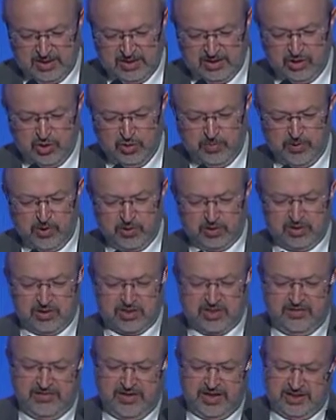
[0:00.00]
New
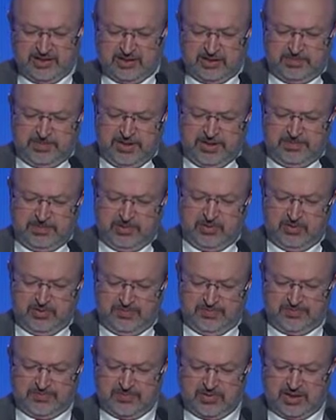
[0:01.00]
borders divided people,
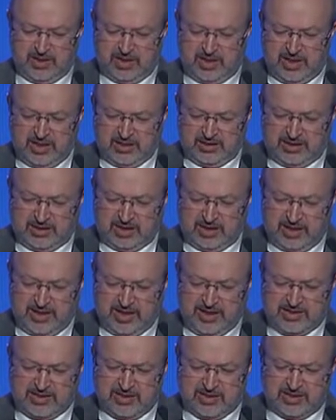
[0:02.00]
creating
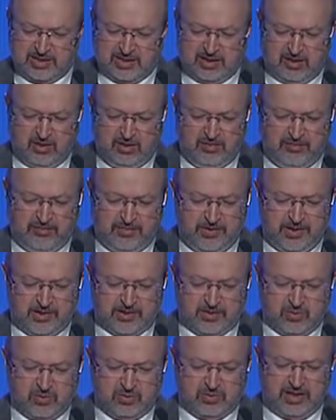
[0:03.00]
crises and
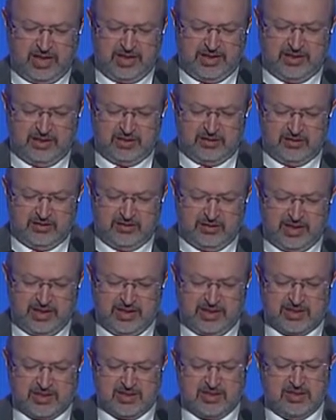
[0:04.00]
conflicts whose dire
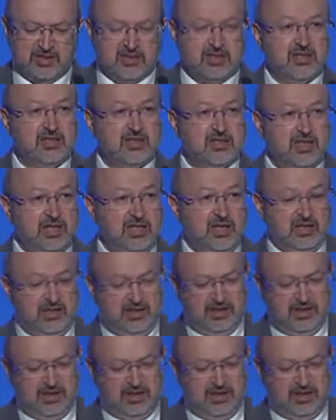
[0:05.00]
legacies still